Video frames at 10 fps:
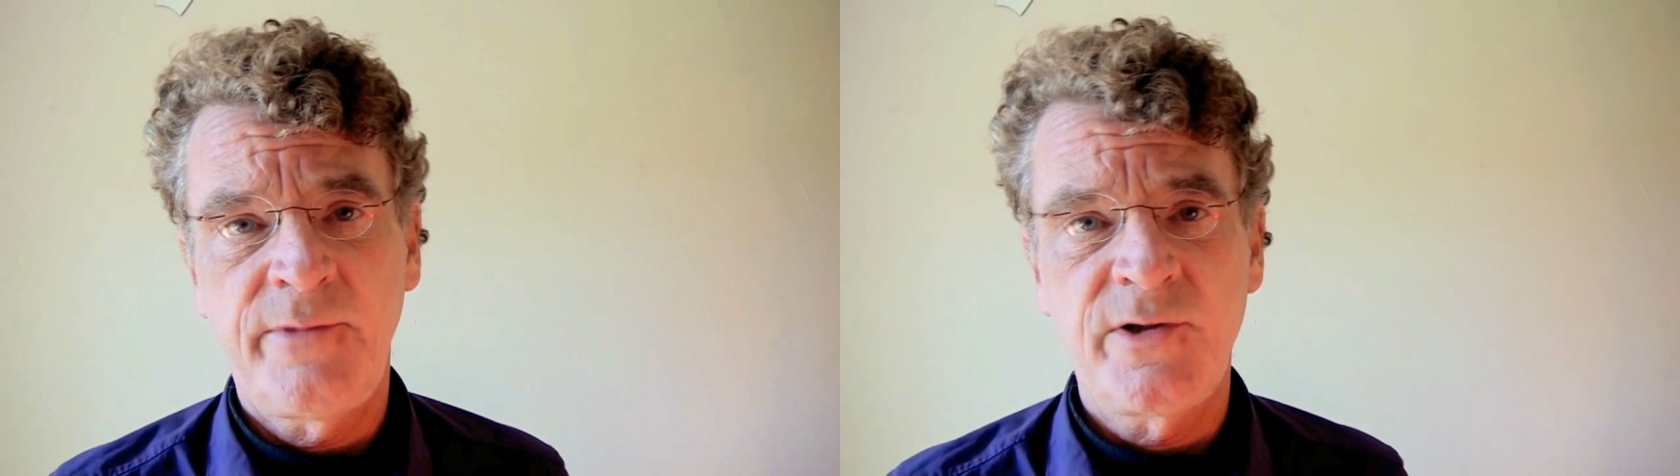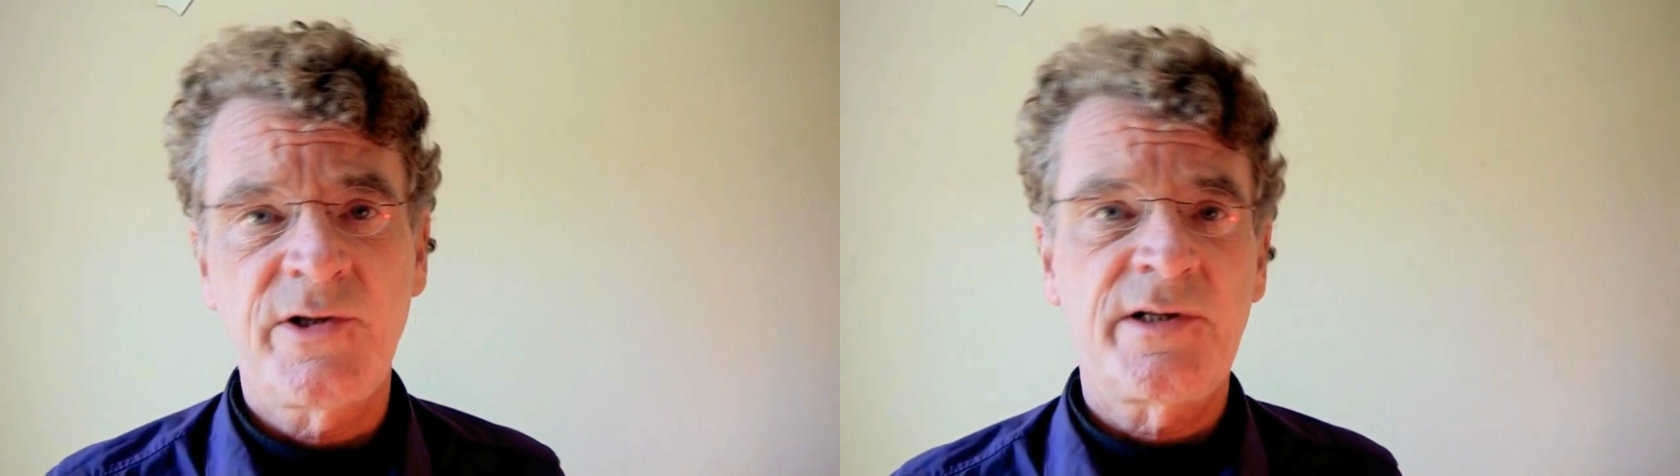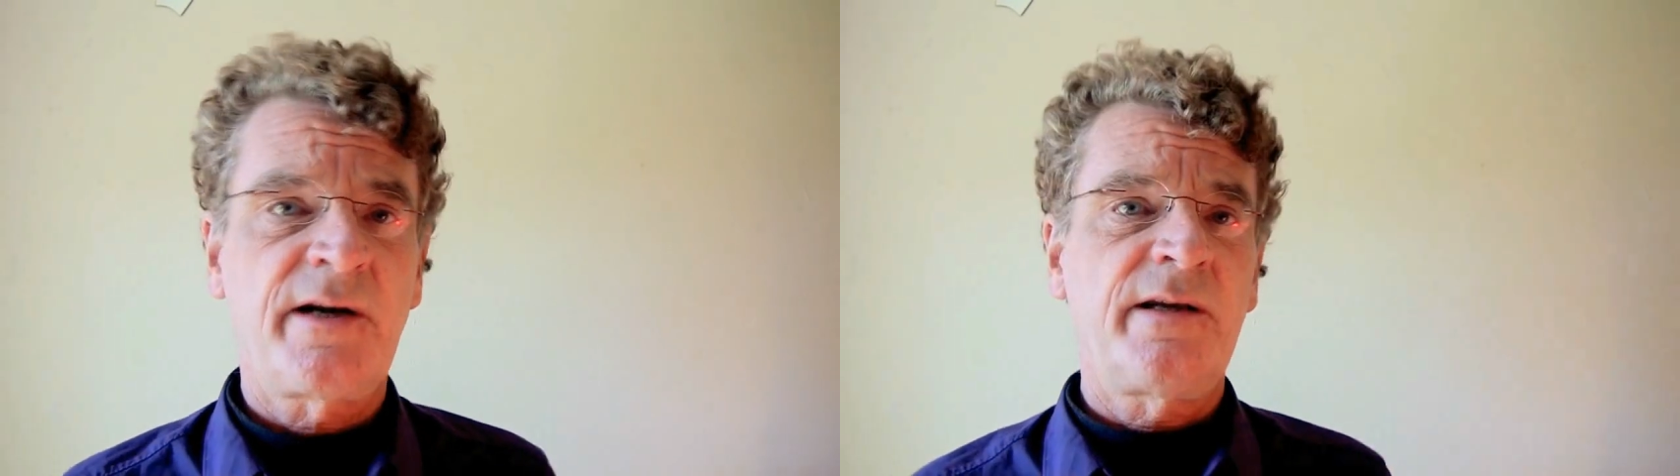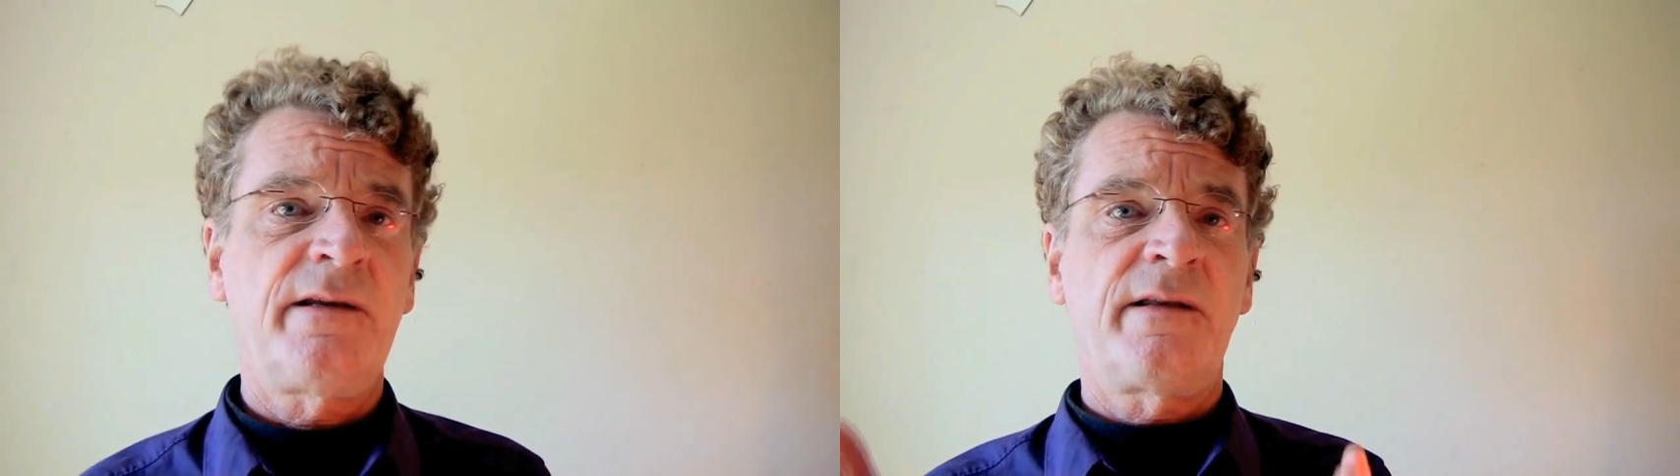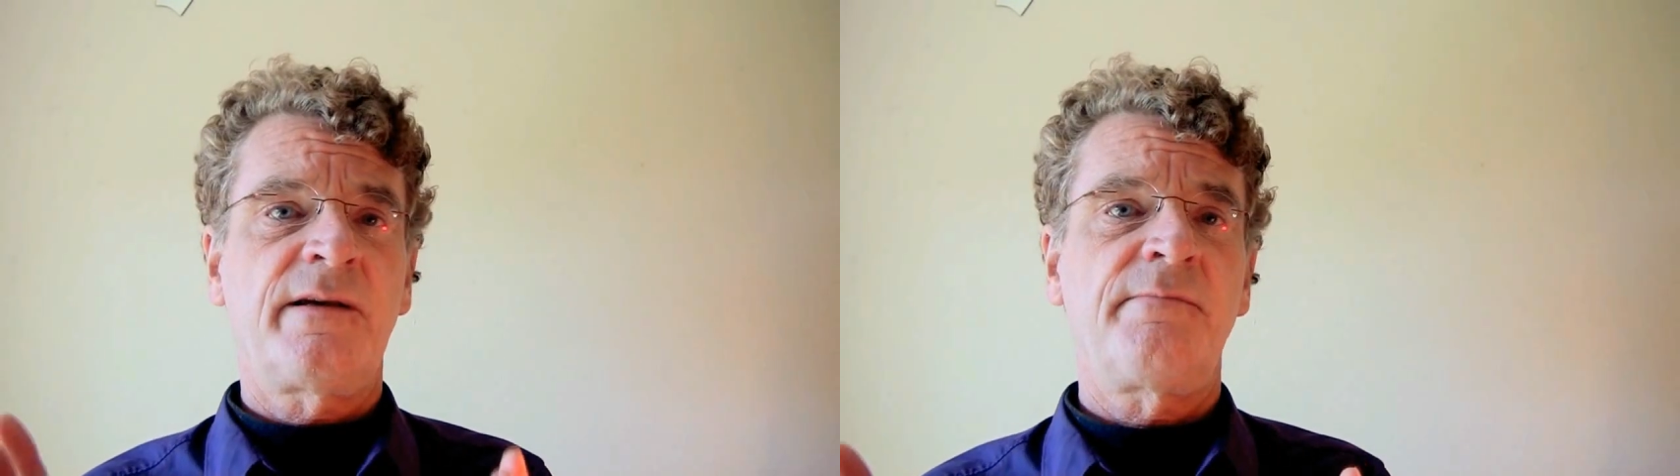You're
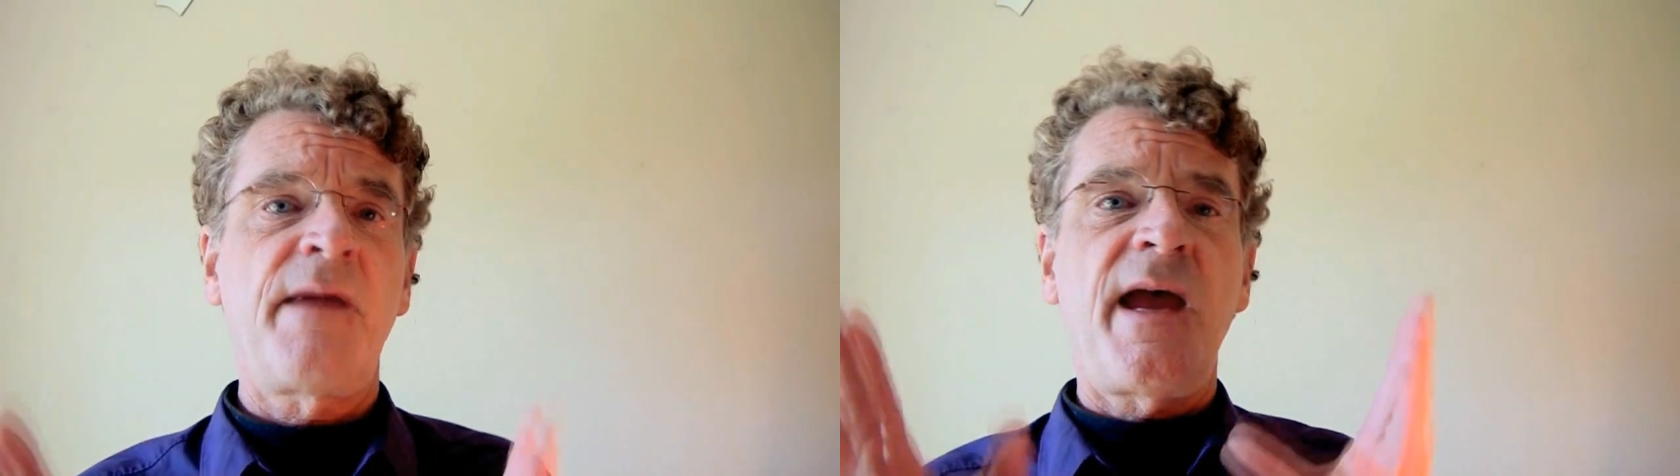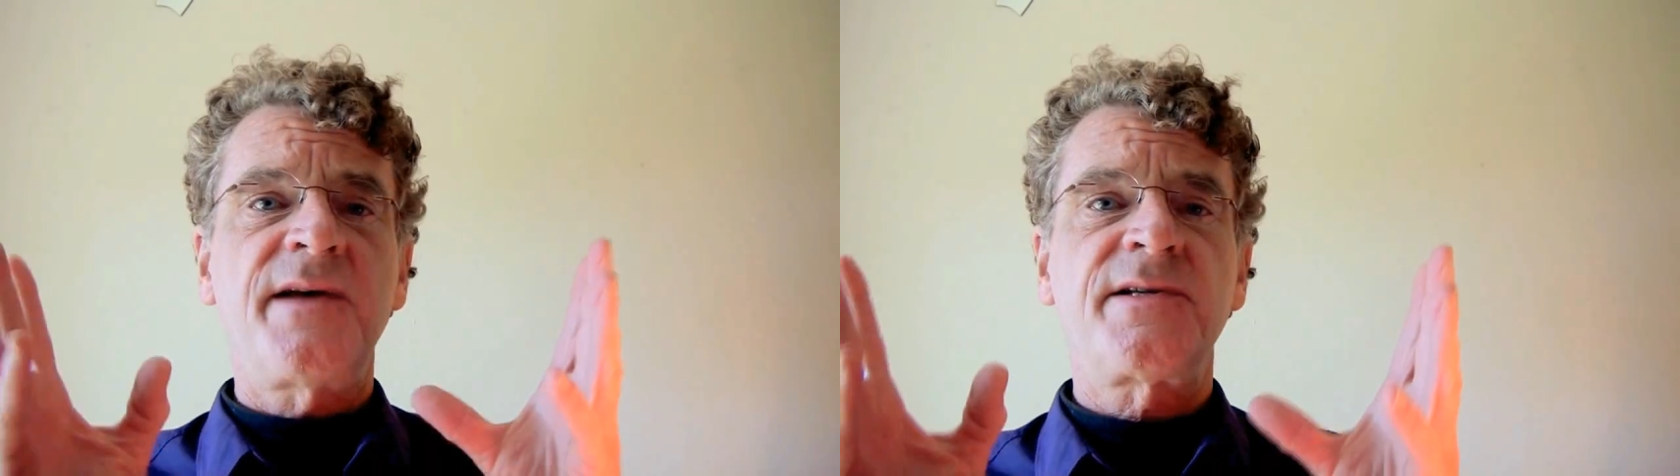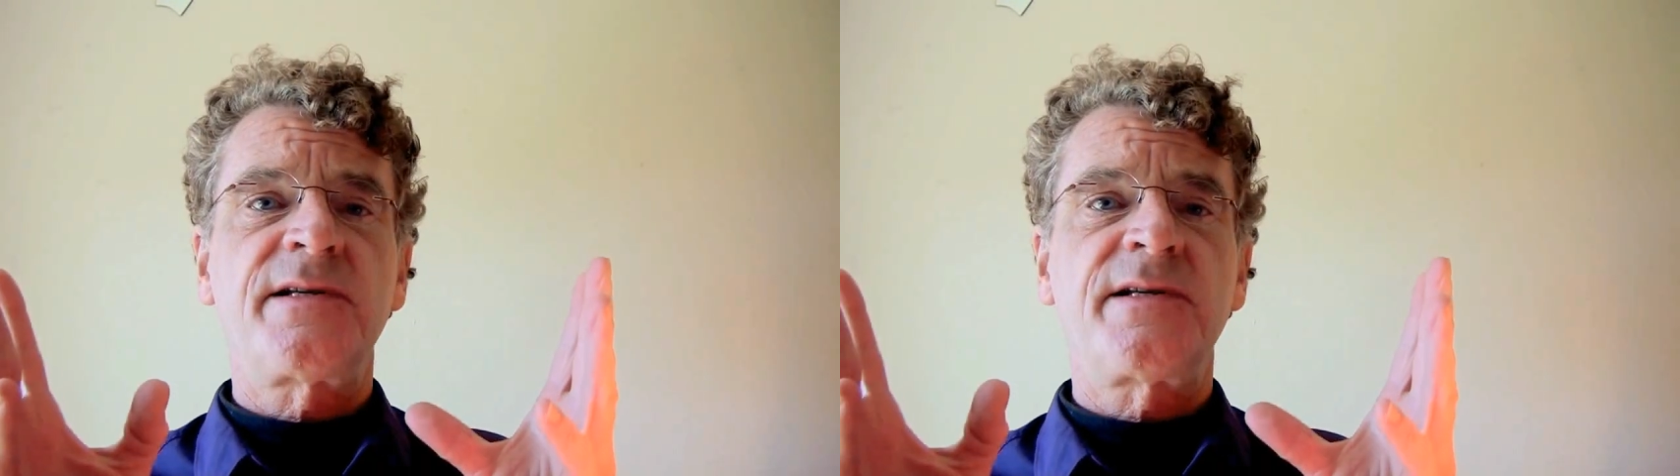studying the mass